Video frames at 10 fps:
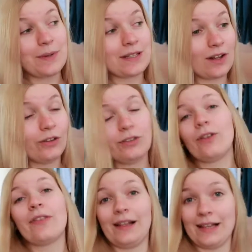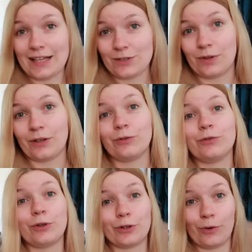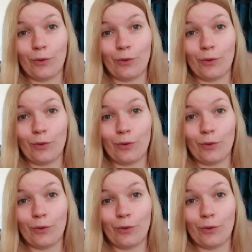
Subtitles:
but also the last one for